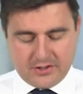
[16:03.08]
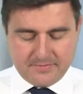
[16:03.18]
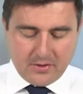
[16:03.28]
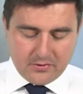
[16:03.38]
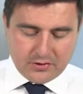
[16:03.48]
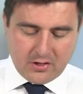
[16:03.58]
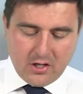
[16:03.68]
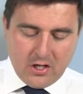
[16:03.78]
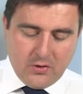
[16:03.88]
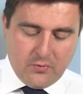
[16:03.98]
exposure,
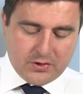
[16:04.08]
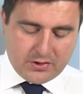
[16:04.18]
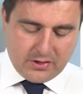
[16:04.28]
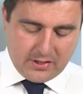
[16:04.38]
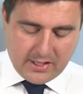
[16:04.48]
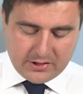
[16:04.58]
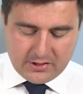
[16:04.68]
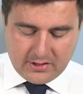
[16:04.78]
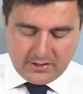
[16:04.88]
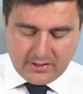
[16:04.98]
which could
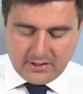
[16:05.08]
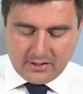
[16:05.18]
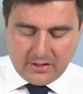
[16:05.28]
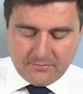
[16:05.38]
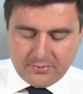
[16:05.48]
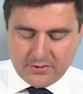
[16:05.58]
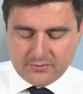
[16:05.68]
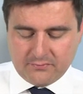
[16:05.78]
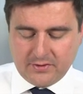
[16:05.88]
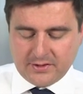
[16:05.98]
actually
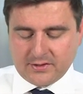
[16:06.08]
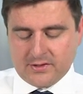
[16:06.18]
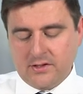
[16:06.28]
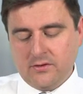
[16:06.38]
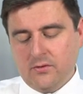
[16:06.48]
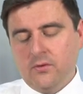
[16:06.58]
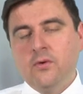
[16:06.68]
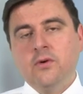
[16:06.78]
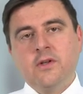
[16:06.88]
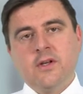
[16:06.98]
encompass risks in
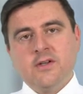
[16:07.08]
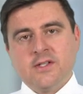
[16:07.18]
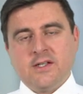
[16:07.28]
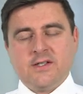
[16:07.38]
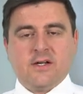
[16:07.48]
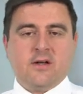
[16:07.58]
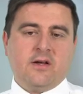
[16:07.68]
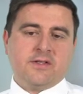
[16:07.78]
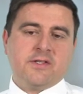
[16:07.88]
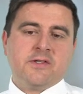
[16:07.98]
all of those asset
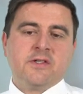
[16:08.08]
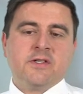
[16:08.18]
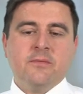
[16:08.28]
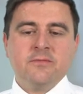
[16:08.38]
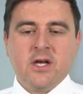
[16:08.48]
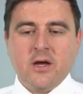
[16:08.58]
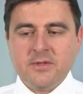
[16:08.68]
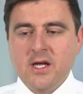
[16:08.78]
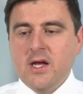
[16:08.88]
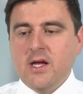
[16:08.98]
classes. So
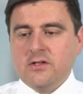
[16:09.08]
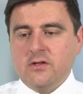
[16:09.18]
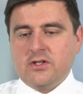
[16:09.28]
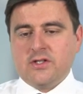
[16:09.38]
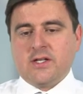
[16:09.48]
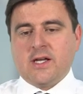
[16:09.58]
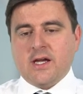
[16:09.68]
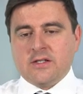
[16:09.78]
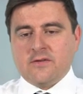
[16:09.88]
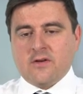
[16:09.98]
sometimes it's not just a
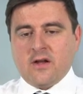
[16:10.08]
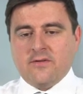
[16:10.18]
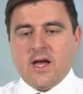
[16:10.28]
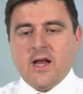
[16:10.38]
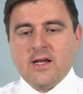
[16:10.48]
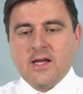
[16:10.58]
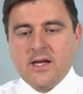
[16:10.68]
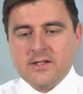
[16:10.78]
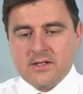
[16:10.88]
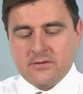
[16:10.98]
case of kind of
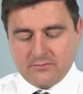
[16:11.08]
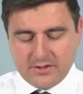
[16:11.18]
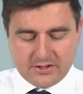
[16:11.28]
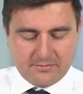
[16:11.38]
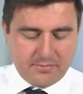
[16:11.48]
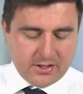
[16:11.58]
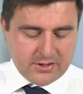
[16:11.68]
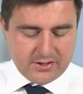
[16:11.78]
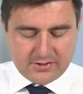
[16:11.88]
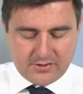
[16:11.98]
allocating risk
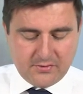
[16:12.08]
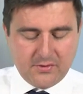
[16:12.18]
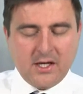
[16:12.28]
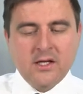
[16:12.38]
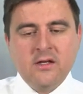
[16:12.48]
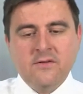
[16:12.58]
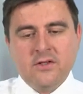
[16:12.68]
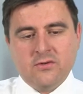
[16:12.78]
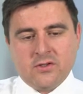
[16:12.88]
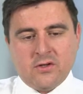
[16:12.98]
budgets to
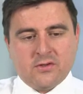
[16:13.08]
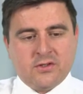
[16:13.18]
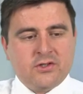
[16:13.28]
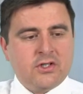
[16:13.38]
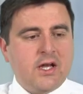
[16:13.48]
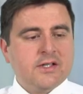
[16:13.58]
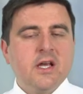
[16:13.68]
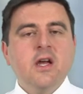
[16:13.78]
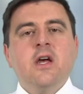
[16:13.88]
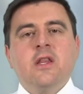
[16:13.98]
individual stocks and shares,
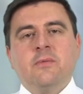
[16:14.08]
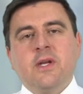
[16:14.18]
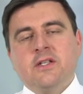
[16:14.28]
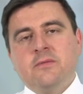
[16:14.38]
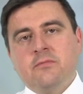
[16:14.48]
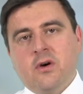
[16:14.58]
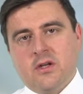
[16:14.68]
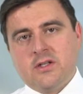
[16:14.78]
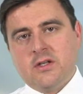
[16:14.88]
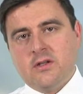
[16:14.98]
that we need to
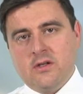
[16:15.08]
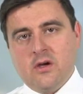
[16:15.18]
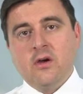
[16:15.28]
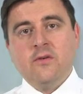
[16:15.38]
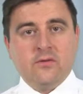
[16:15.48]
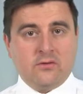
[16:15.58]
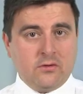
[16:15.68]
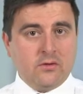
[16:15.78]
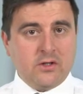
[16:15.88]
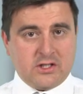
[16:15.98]
monitor the
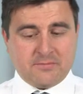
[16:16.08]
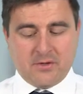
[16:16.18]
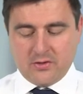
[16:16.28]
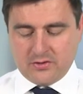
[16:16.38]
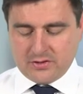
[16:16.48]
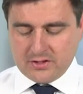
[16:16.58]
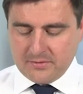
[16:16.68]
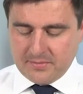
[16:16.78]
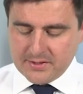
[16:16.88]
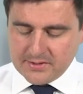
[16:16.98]
overall exposure to
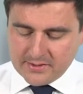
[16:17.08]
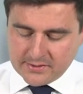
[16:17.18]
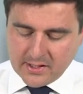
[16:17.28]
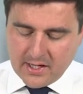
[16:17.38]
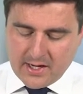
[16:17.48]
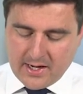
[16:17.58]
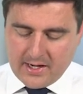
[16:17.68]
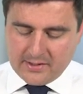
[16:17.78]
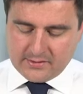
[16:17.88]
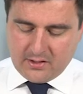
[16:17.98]
the business
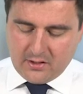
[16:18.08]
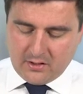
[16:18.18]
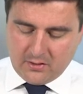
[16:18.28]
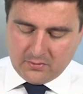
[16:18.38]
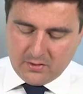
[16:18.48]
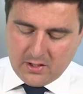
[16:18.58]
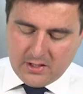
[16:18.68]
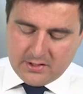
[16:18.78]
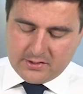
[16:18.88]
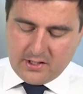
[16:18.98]
as a whole.
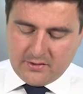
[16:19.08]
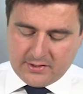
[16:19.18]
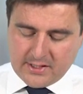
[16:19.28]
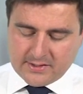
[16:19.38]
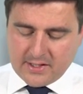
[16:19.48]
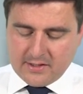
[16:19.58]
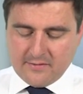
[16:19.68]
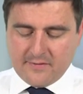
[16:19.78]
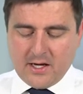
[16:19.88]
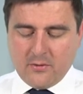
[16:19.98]
So it says that the
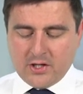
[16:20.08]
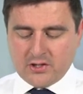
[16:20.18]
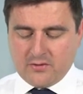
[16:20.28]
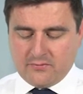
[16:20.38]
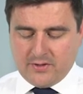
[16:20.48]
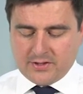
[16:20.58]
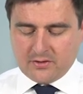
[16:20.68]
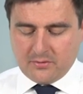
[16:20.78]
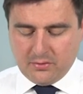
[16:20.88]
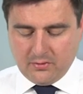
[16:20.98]
evaluation of
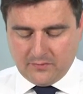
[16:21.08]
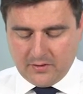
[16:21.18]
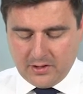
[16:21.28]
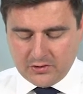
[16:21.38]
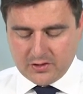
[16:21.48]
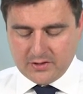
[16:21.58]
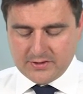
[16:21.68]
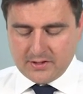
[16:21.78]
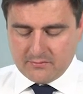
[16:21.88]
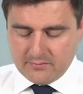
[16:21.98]
risk on a portfolio should
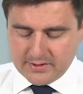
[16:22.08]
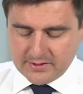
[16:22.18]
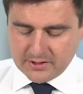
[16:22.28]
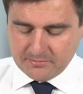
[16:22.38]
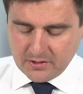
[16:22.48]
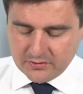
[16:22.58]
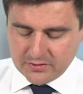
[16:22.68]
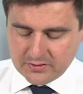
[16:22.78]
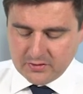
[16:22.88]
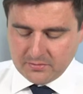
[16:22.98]
consider risk
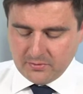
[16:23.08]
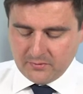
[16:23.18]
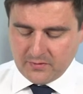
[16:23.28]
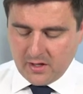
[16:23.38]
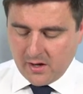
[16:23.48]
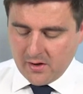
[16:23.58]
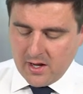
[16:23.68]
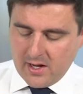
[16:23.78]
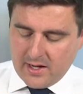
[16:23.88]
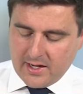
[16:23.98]
exposures to the portfolio
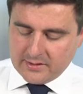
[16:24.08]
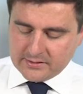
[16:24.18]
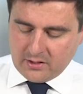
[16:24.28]
as a